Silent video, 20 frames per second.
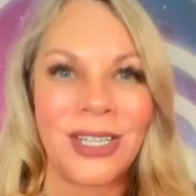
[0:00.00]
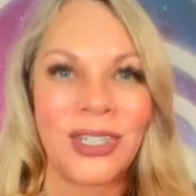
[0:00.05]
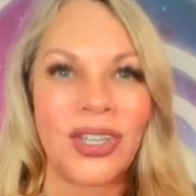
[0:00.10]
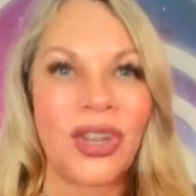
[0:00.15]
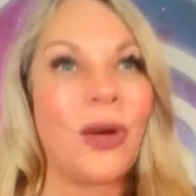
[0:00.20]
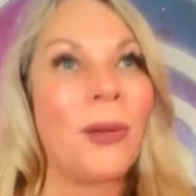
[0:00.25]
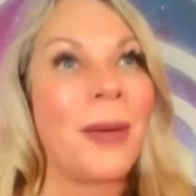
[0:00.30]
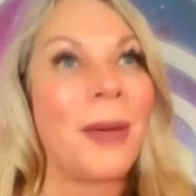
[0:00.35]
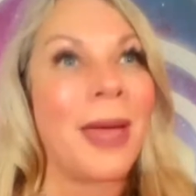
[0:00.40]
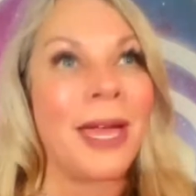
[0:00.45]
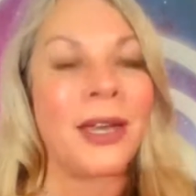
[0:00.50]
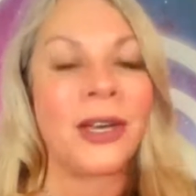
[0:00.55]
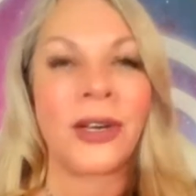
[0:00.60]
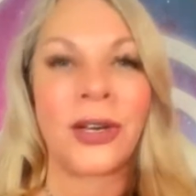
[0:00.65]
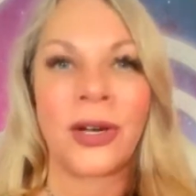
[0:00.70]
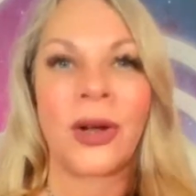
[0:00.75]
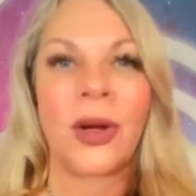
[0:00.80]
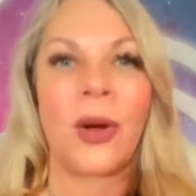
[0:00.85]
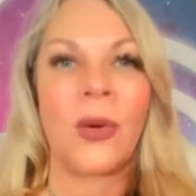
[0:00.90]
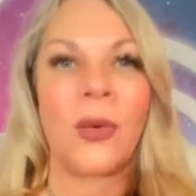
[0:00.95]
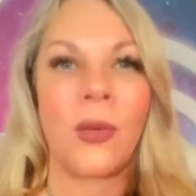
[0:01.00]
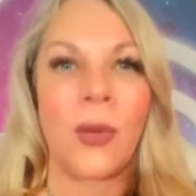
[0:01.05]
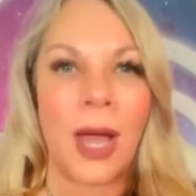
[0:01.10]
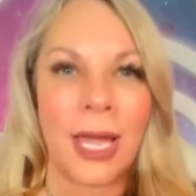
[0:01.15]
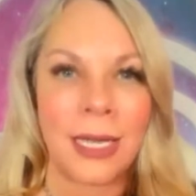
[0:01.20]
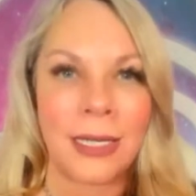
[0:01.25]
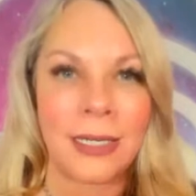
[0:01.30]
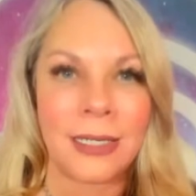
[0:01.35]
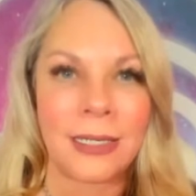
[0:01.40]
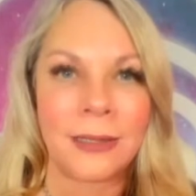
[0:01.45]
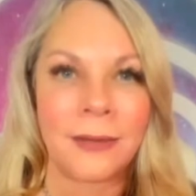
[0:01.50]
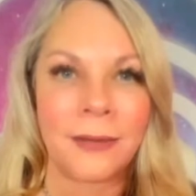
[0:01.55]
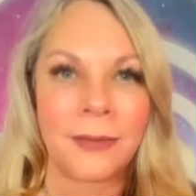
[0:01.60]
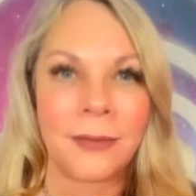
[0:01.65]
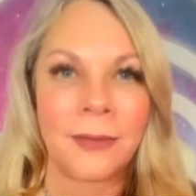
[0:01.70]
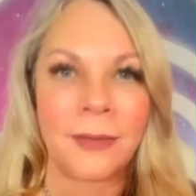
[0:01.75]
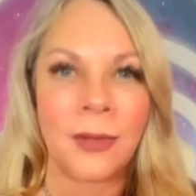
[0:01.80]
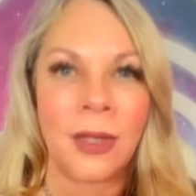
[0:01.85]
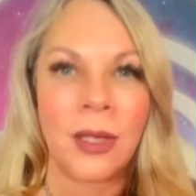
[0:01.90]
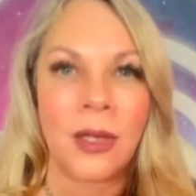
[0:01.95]
No matter what,
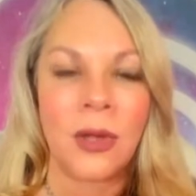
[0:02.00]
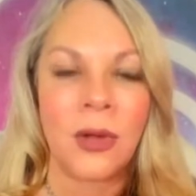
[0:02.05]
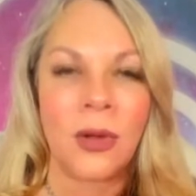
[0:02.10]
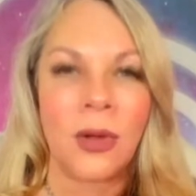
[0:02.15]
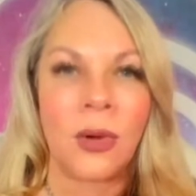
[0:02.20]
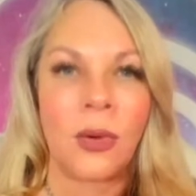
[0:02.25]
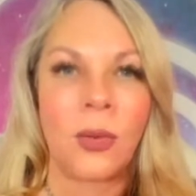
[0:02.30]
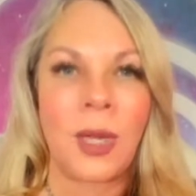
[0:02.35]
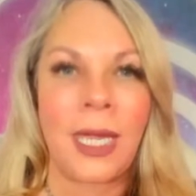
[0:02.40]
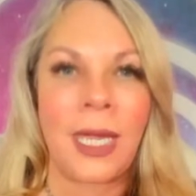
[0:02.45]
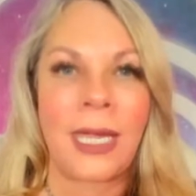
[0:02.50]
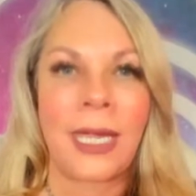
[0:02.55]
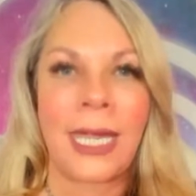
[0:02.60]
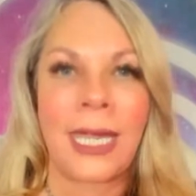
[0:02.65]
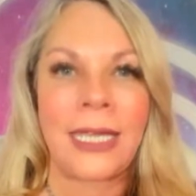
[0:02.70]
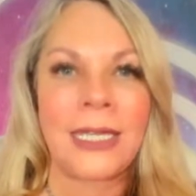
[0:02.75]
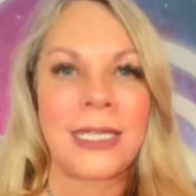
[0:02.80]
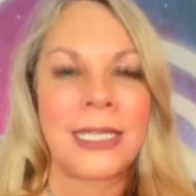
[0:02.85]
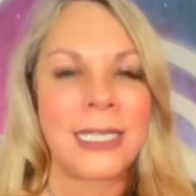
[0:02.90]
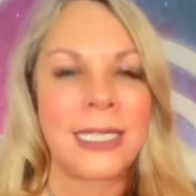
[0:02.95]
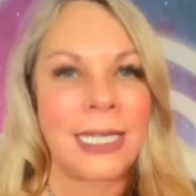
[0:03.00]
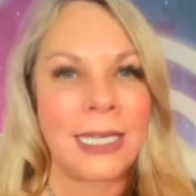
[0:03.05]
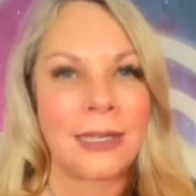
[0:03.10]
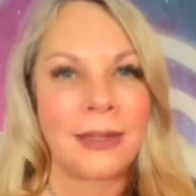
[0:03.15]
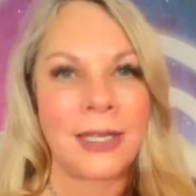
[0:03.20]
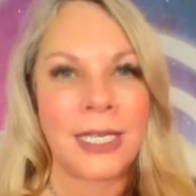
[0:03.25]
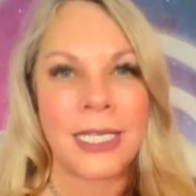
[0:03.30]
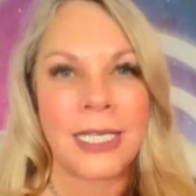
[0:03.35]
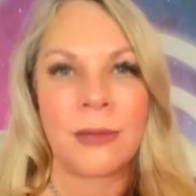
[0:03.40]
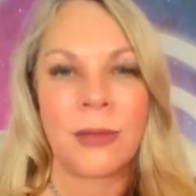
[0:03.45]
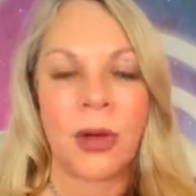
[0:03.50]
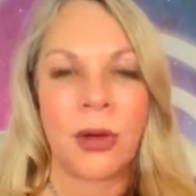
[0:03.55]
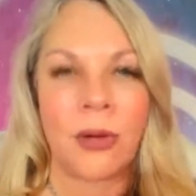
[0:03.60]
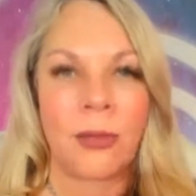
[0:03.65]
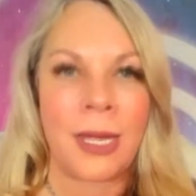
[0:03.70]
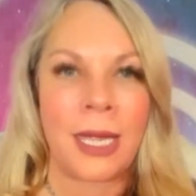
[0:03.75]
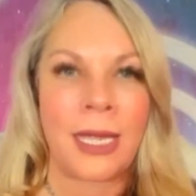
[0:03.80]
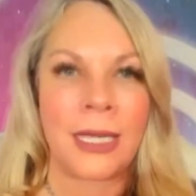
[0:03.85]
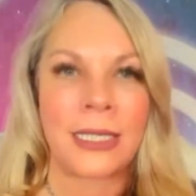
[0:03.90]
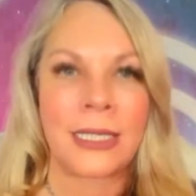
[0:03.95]
we can sit in this
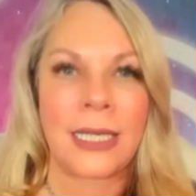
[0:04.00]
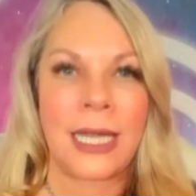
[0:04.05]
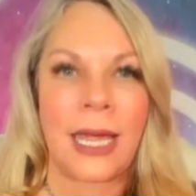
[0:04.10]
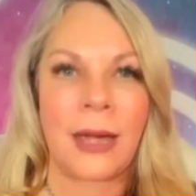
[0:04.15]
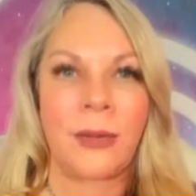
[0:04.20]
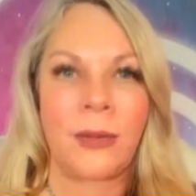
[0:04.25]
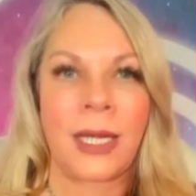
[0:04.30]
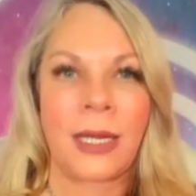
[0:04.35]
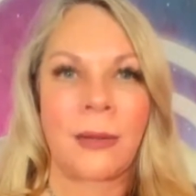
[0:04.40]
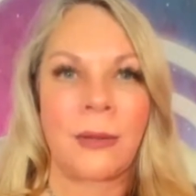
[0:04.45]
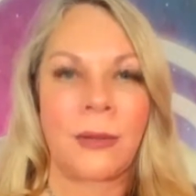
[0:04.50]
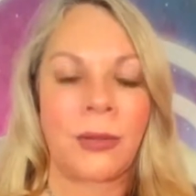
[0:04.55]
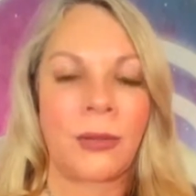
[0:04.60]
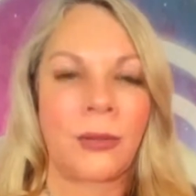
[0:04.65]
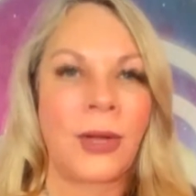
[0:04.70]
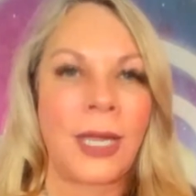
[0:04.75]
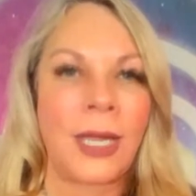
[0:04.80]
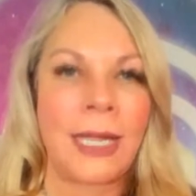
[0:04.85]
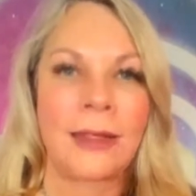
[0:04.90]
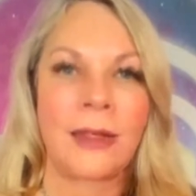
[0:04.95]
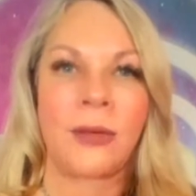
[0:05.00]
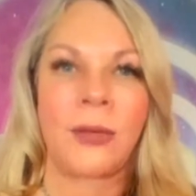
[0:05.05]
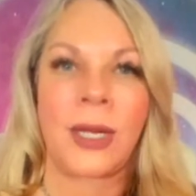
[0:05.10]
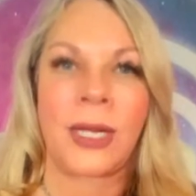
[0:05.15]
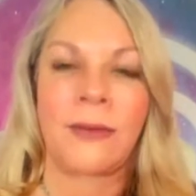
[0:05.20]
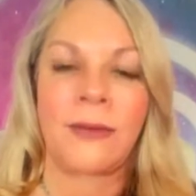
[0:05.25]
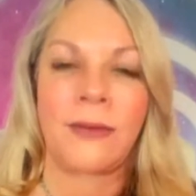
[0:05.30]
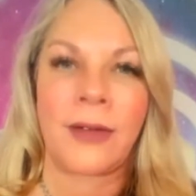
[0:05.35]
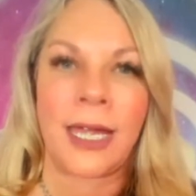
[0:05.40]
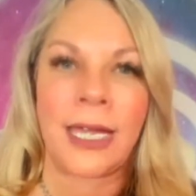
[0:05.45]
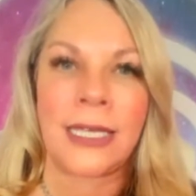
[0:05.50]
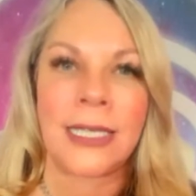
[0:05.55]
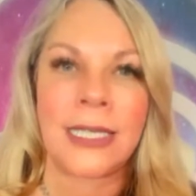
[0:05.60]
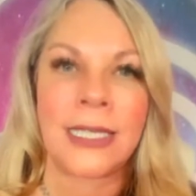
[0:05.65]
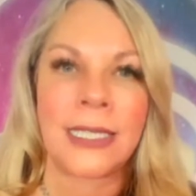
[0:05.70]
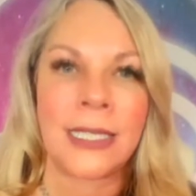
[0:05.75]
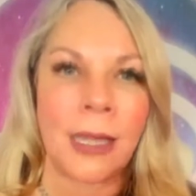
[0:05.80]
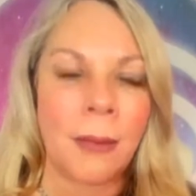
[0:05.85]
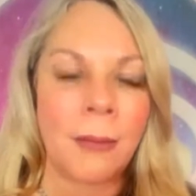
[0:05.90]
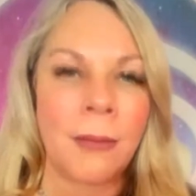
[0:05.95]
moment and we can breathe and we can find
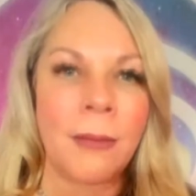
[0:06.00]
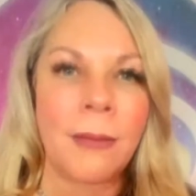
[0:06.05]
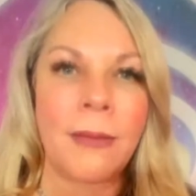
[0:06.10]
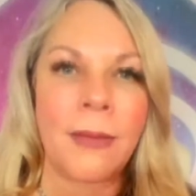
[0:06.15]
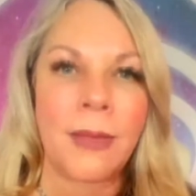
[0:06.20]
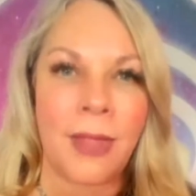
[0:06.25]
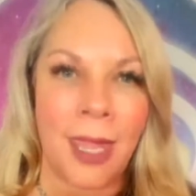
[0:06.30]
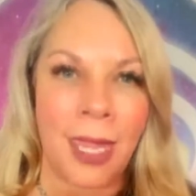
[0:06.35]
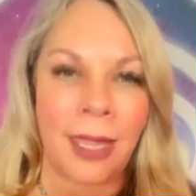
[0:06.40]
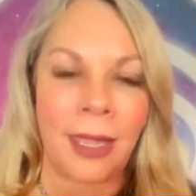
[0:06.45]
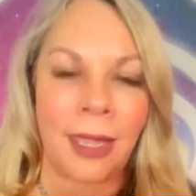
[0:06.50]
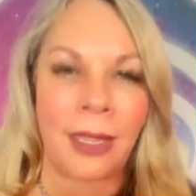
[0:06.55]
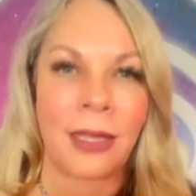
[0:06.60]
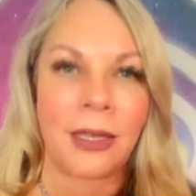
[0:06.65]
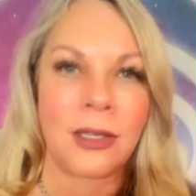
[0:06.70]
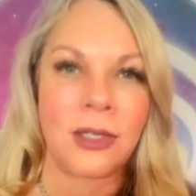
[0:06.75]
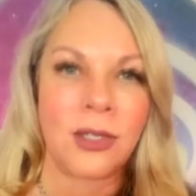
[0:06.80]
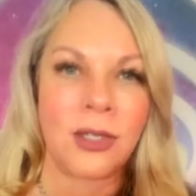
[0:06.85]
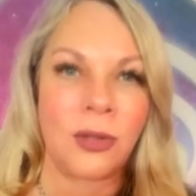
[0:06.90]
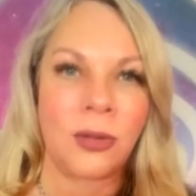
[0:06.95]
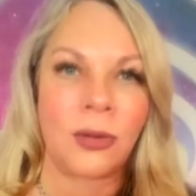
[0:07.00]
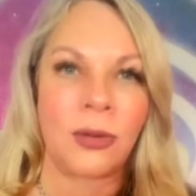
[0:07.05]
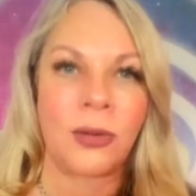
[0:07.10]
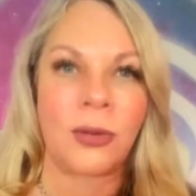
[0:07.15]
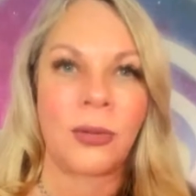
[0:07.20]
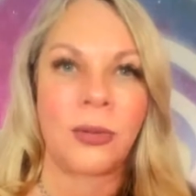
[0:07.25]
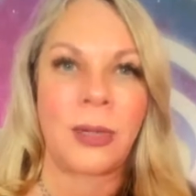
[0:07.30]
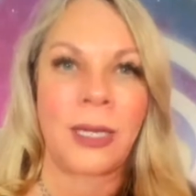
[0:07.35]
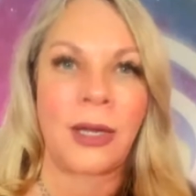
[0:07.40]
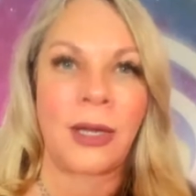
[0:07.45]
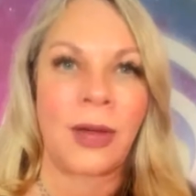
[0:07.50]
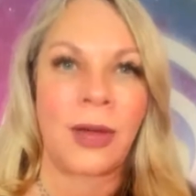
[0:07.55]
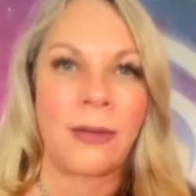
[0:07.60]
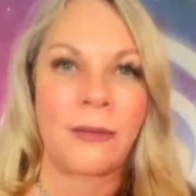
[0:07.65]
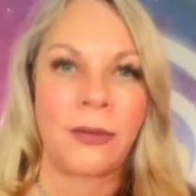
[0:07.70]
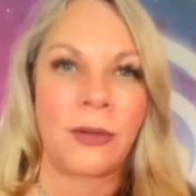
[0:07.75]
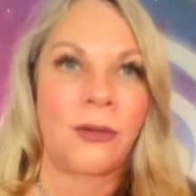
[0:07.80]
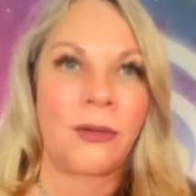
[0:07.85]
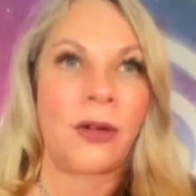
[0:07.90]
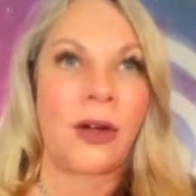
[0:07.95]
something to be
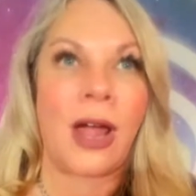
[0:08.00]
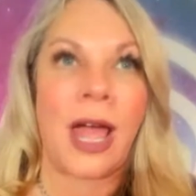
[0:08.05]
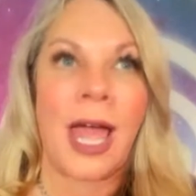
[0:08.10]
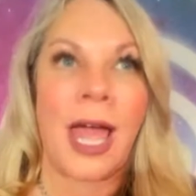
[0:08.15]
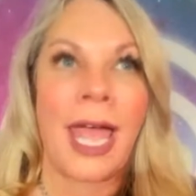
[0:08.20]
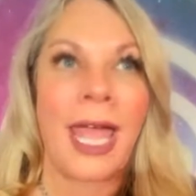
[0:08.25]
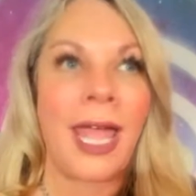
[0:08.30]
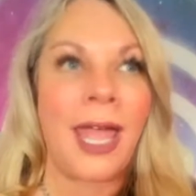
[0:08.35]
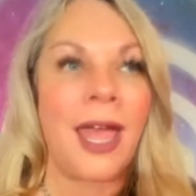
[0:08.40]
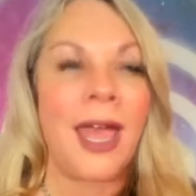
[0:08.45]
grateful for. I